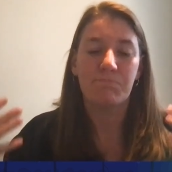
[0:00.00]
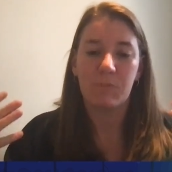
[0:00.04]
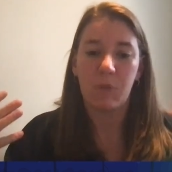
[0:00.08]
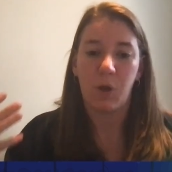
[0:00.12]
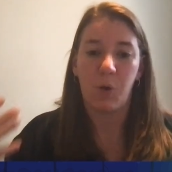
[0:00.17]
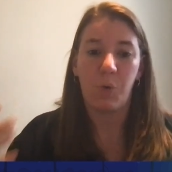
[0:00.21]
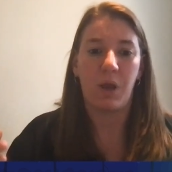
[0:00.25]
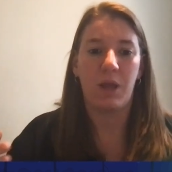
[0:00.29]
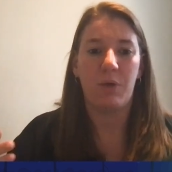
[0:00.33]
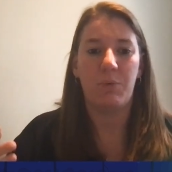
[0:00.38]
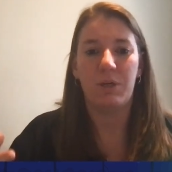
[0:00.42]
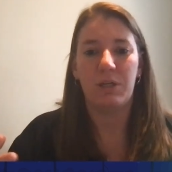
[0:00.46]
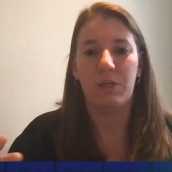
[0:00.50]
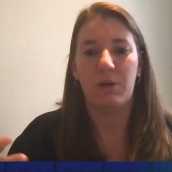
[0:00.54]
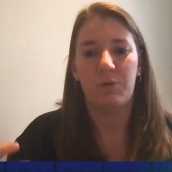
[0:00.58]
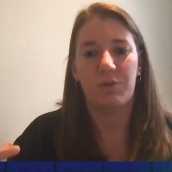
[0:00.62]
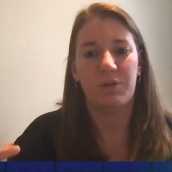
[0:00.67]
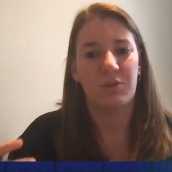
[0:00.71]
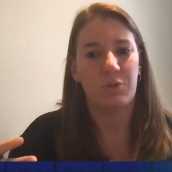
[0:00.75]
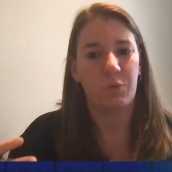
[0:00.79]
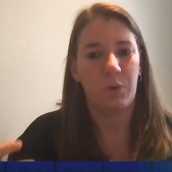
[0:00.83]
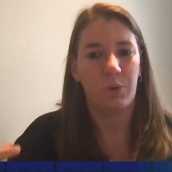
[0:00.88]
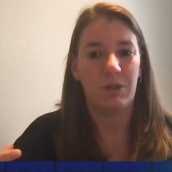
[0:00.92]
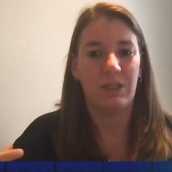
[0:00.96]
okay, we know
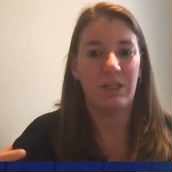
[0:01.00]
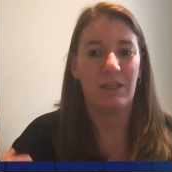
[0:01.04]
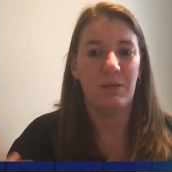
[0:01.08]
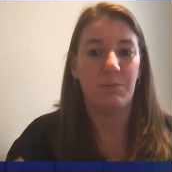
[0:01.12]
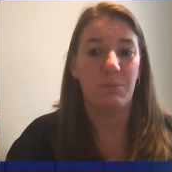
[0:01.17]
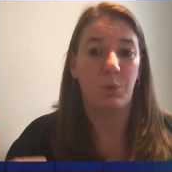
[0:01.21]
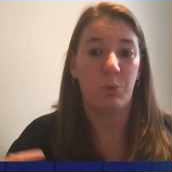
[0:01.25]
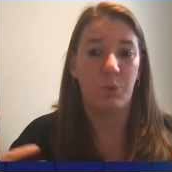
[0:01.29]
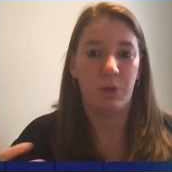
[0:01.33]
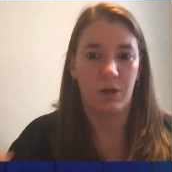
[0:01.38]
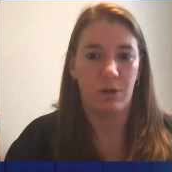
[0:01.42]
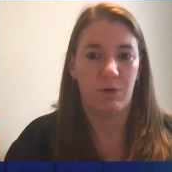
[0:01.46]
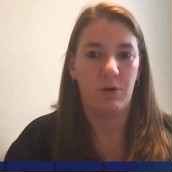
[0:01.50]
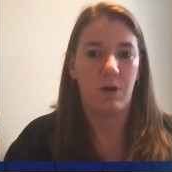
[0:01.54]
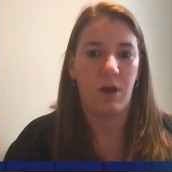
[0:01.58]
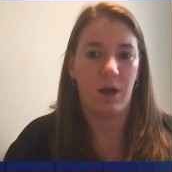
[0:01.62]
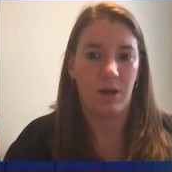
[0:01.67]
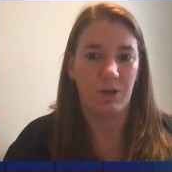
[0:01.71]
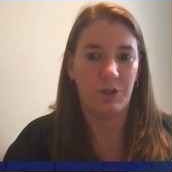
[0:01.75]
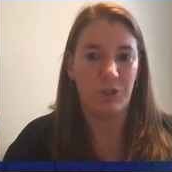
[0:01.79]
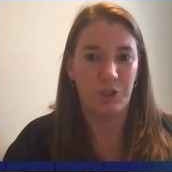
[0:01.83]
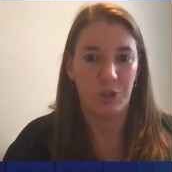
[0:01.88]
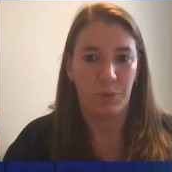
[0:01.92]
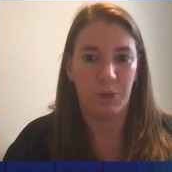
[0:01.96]
this is what we need, but we don't know how
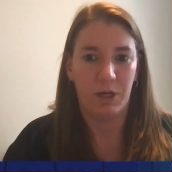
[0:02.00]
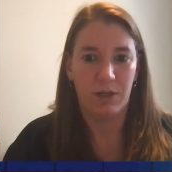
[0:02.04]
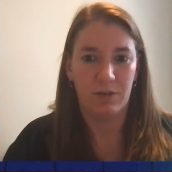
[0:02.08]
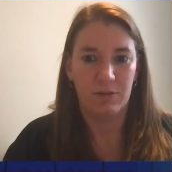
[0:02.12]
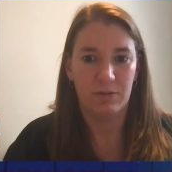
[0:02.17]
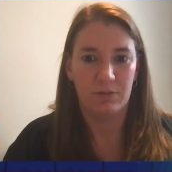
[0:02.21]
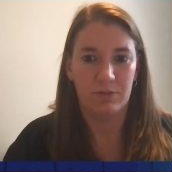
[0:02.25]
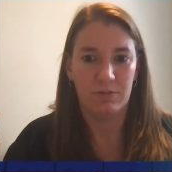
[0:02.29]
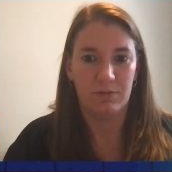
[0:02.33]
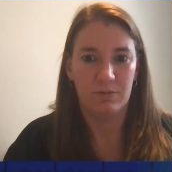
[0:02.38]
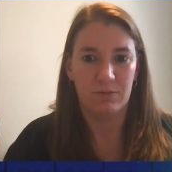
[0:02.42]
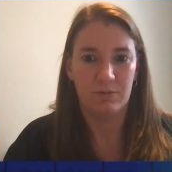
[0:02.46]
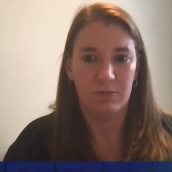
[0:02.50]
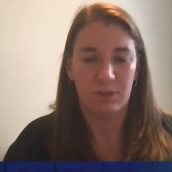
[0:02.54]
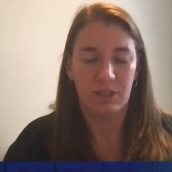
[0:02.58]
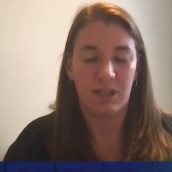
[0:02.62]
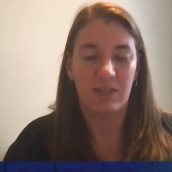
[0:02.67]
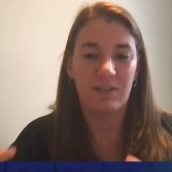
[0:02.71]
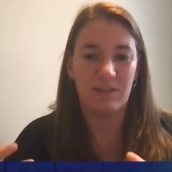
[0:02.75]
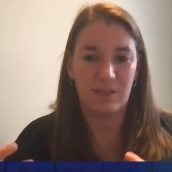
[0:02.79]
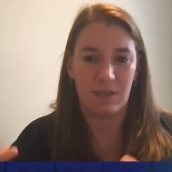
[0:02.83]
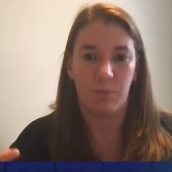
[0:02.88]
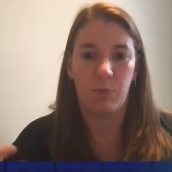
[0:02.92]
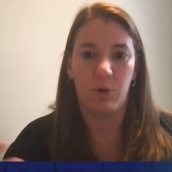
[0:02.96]
to do it.
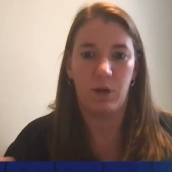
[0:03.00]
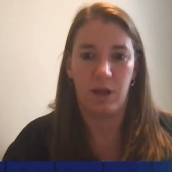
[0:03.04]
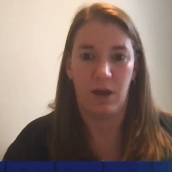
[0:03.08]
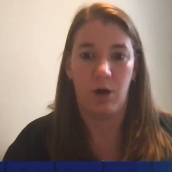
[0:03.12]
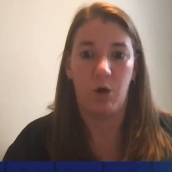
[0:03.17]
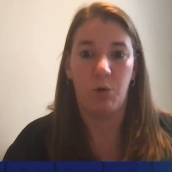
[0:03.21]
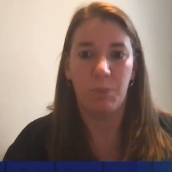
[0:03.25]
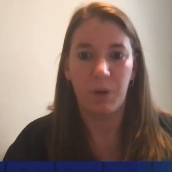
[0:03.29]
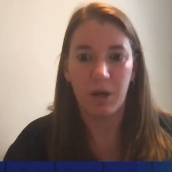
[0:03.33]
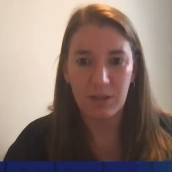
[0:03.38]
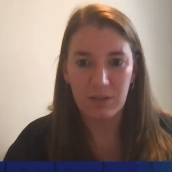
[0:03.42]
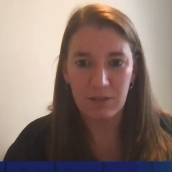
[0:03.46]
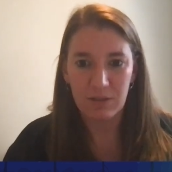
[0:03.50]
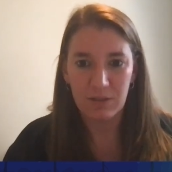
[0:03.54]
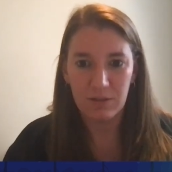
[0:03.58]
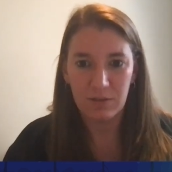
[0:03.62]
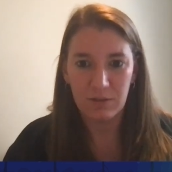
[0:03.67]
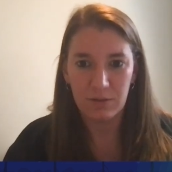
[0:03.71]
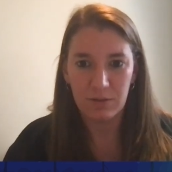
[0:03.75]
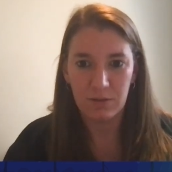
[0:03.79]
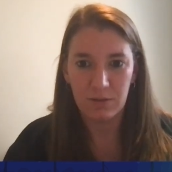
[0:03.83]
Can someone help us?